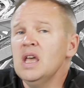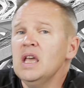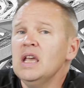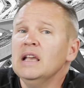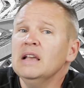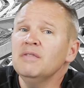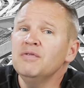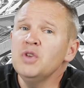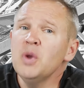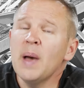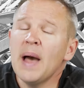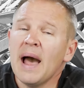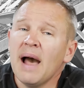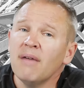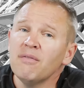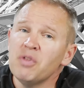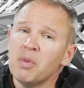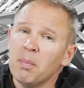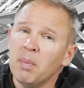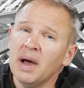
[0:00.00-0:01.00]
If you
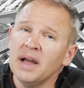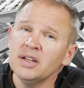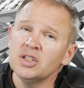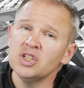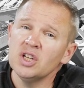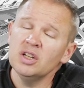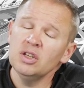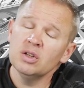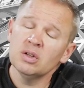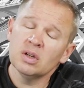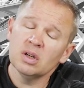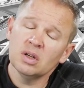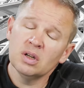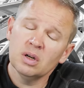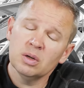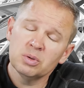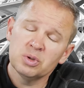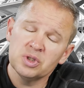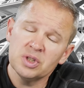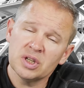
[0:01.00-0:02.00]
have the budget, you could
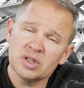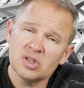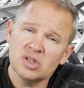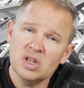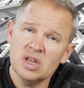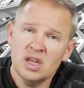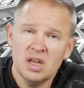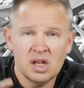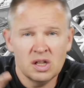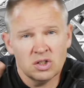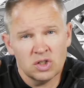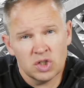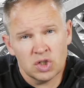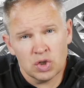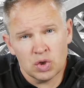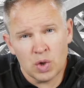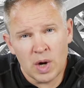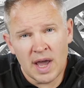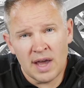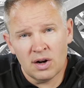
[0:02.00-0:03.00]
go 6D and
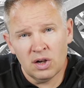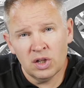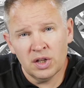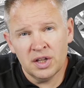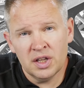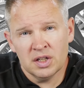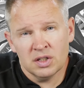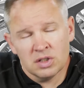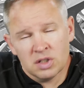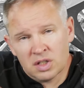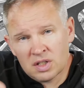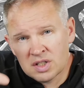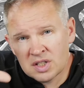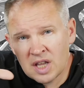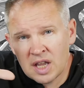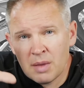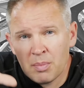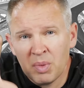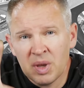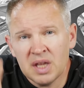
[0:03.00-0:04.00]
straddle into,
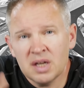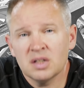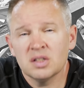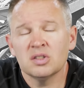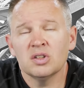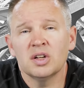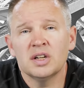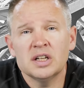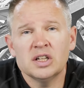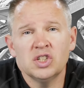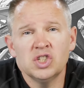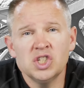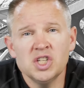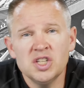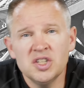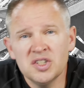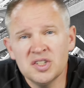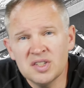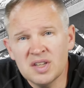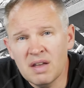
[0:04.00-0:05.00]
say, a Panasonic
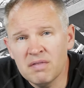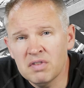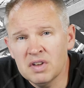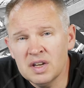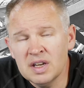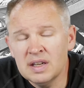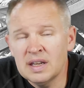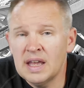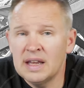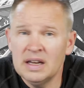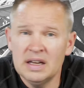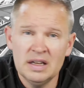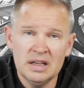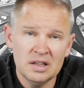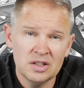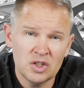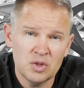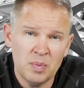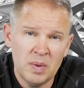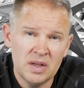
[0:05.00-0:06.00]
G7 at an
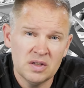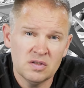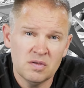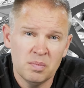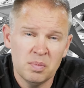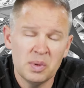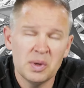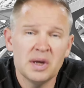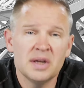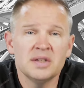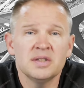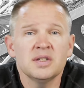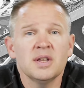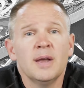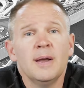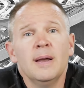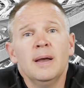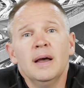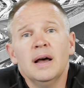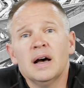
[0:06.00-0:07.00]
inexpensive price
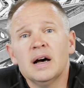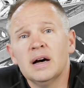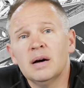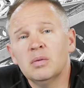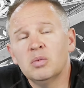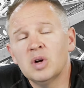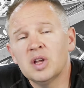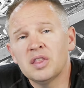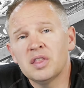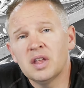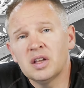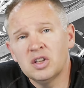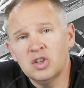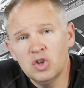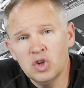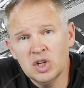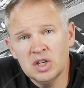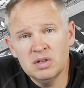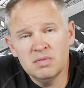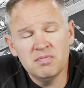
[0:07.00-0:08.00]
uh, with a
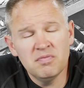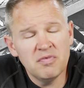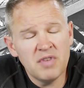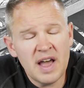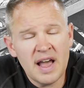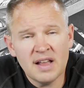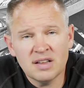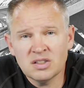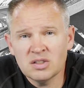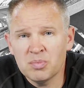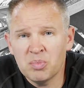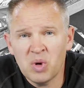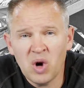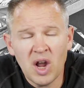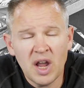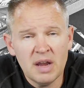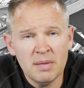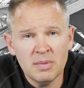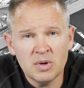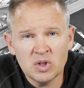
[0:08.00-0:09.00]
good fast
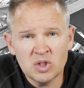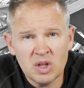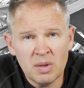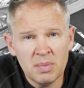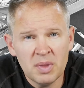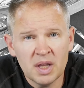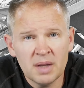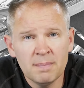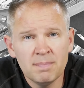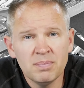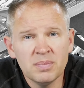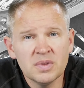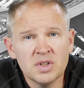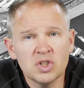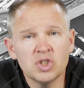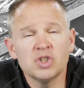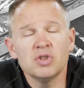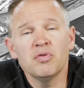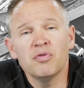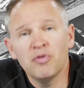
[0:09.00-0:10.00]
prime or something
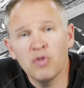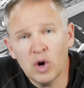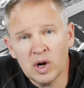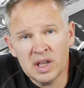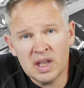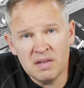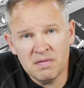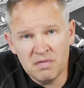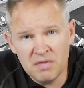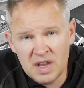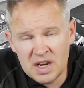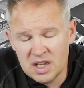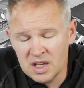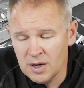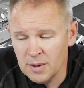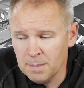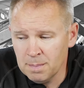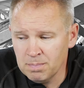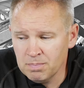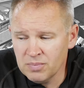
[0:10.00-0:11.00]
to shoot 4K
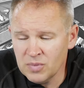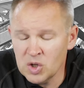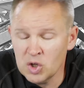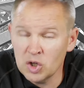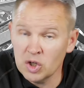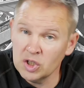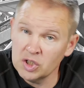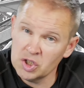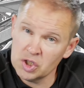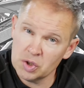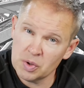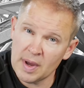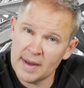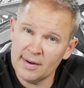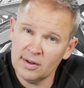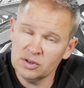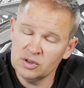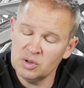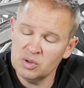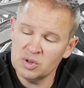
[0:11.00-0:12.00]
video. You could
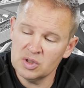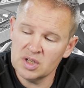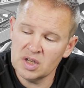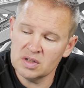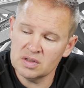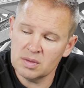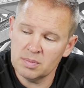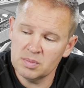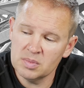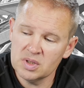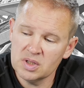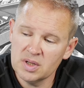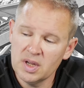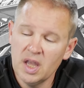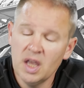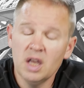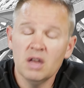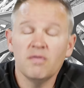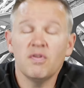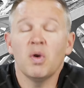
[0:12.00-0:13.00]
straddle two systems.
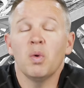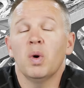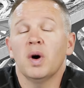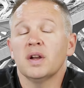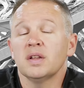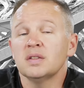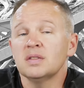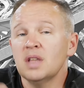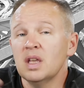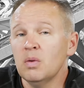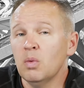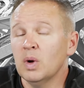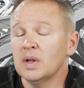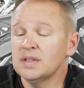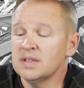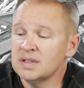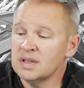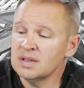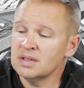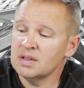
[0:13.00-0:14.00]
If you want to stay
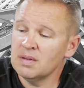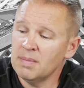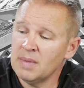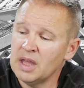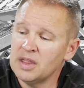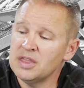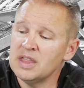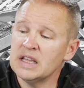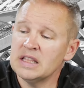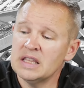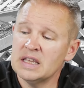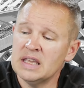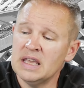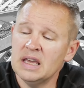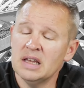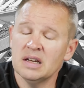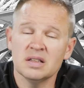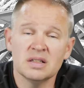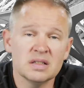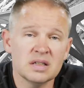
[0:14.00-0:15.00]
one system, I think the
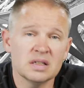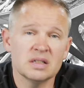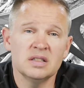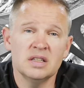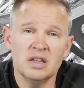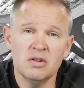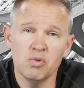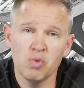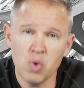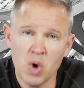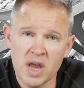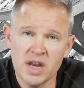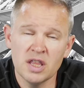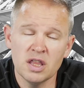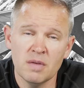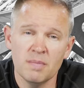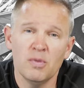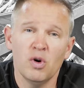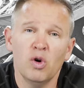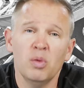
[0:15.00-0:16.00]
Canon 6D right at
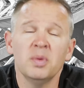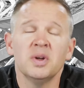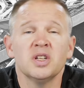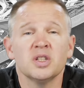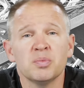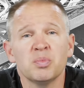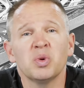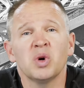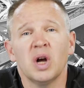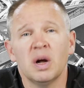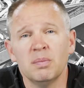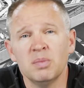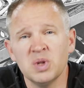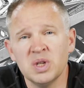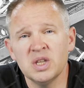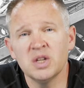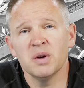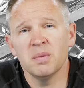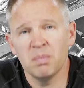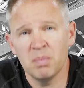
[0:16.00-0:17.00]
the moment is
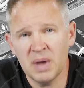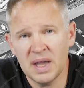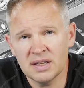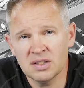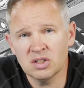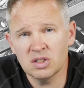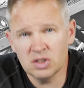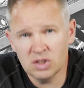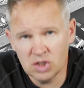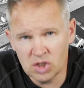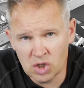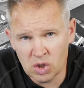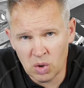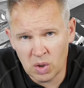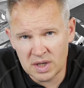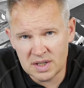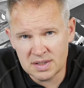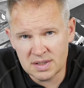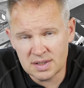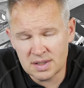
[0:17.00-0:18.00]
probably your best
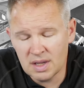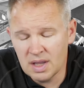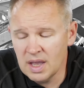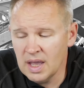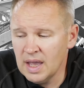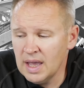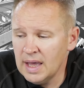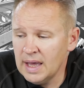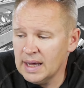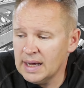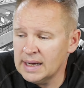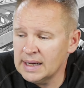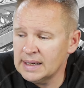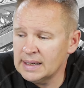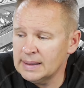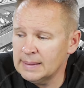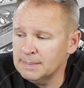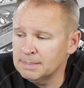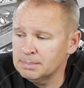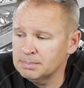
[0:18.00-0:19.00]
choice.
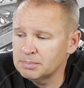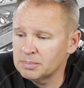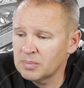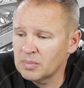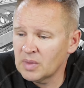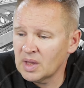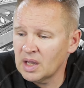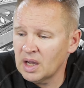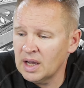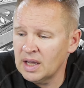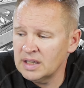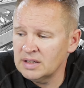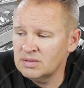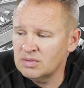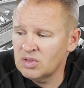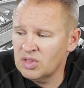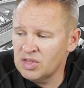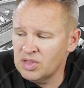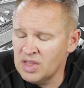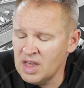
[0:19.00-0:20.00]
Um, I
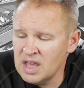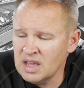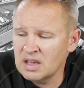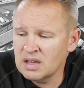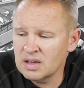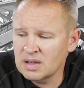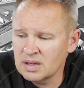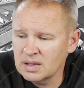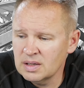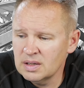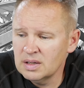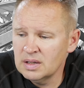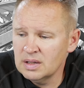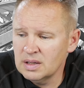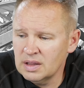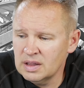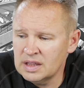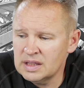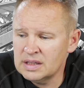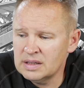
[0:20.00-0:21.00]
think
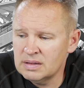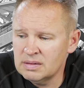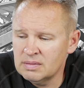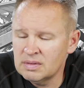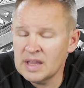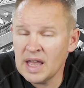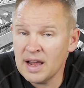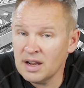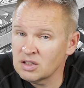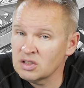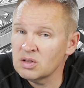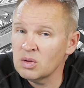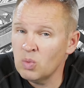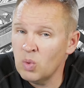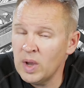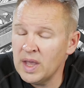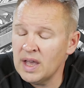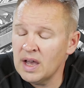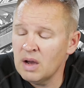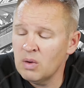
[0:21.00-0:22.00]
that is the
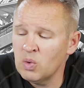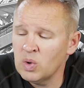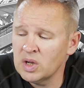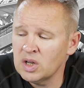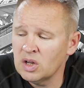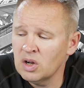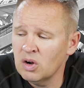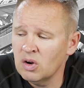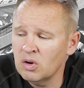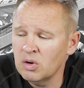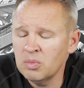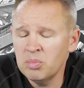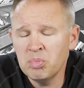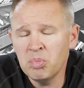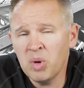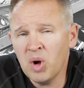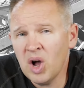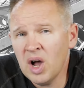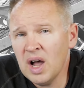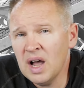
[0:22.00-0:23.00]
way I would go.
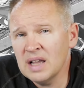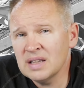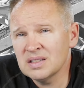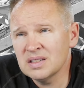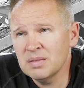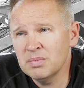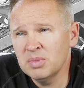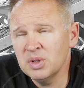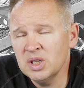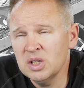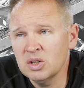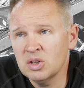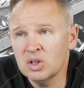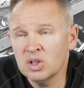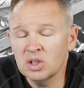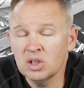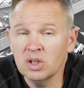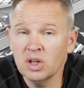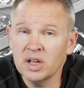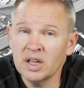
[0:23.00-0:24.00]
Possibly you
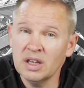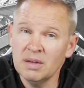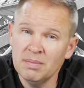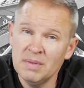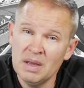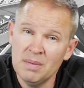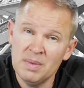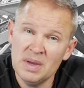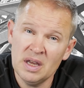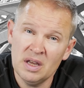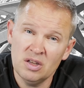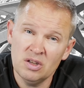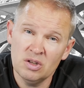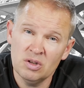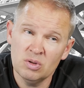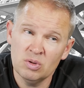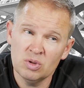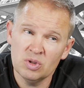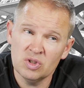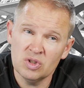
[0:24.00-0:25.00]
could look at maybe a
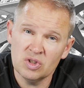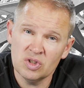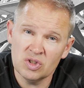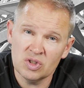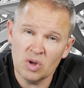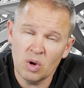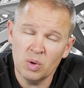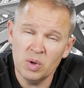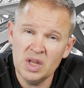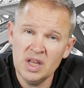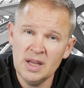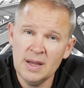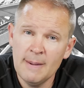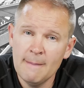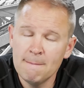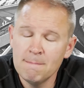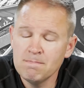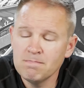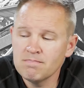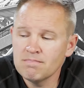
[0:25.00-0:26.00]
used Sony,
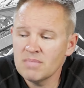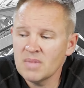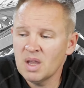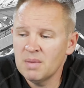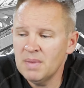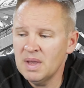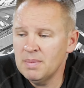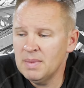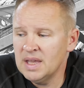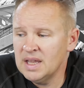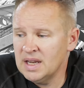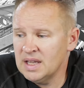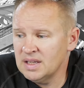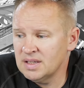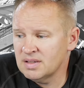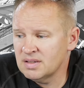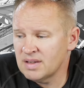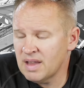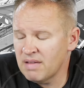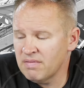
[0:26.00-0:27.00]
maybe an
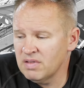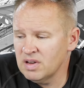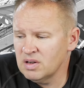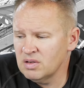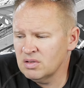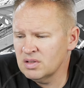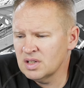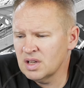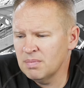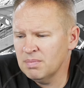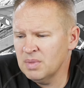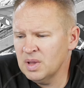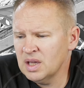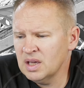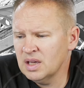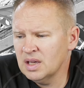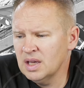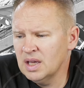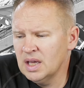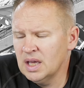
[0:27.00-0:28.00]
A7 or
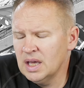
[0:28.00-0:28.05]
something,